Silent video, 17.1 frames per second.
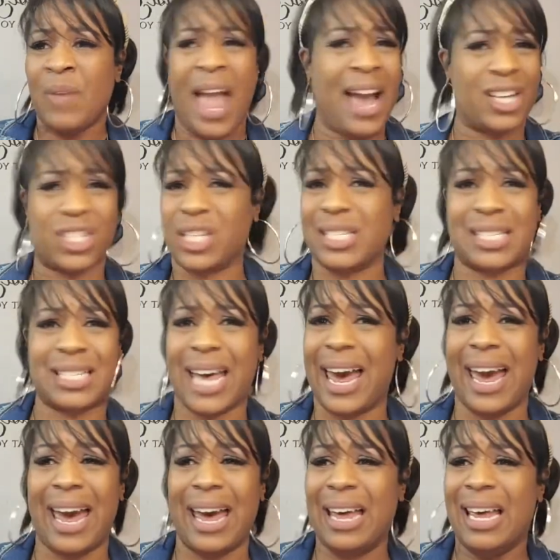And she
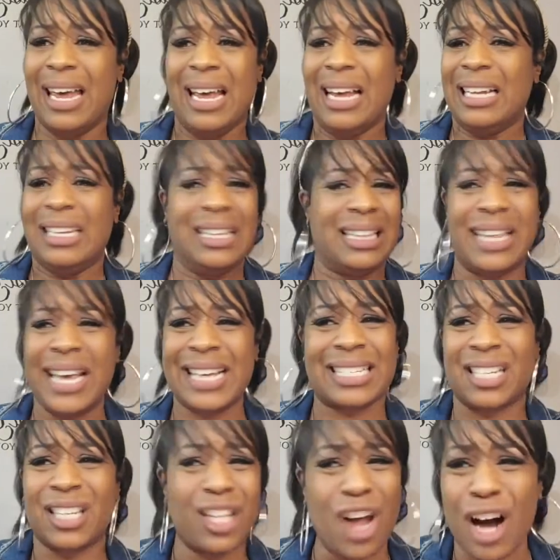said,
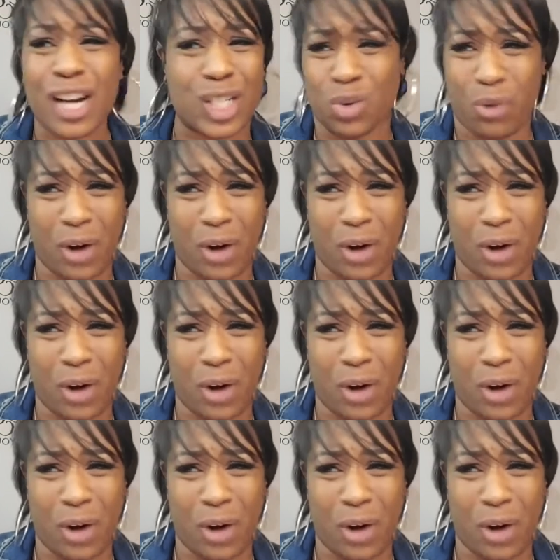this looks